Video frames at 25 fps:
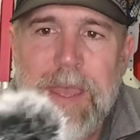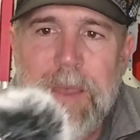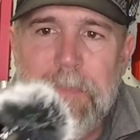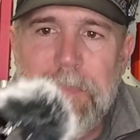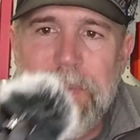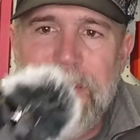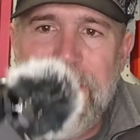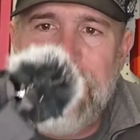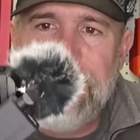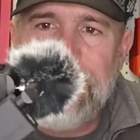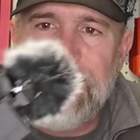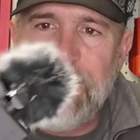
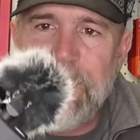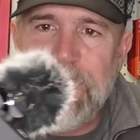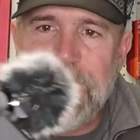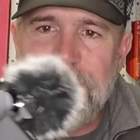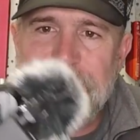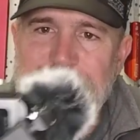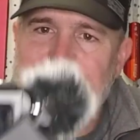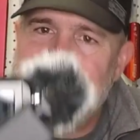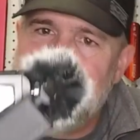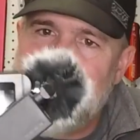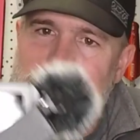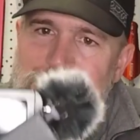But as you can
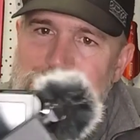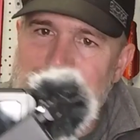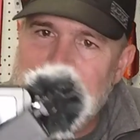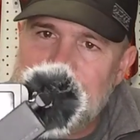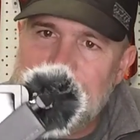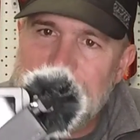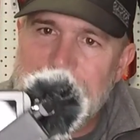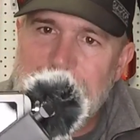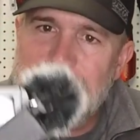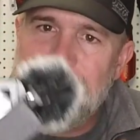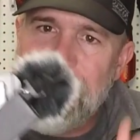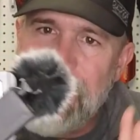see, this
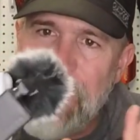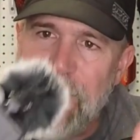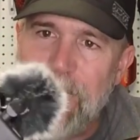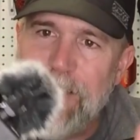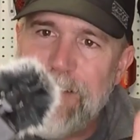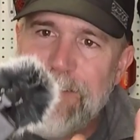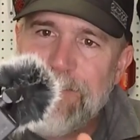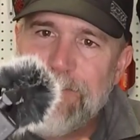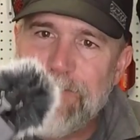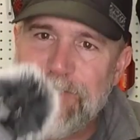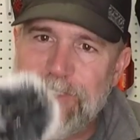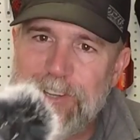is a
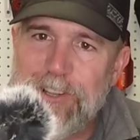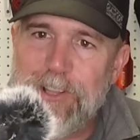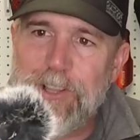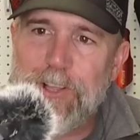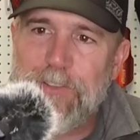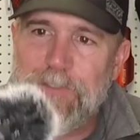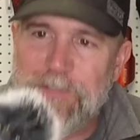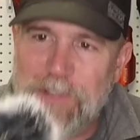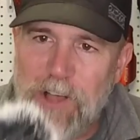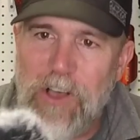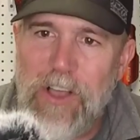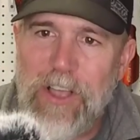nice little
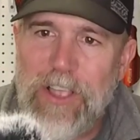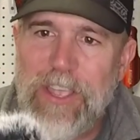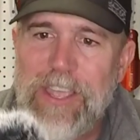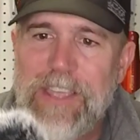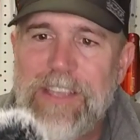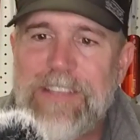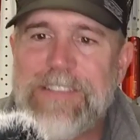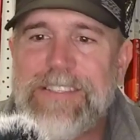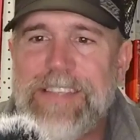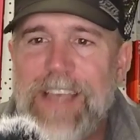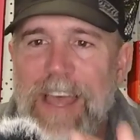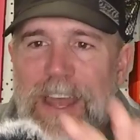
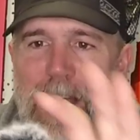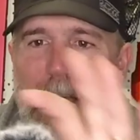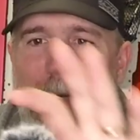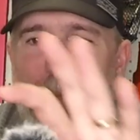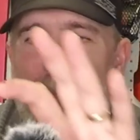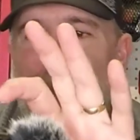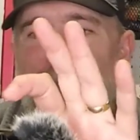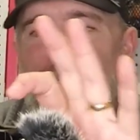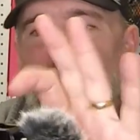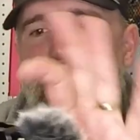vlogging setup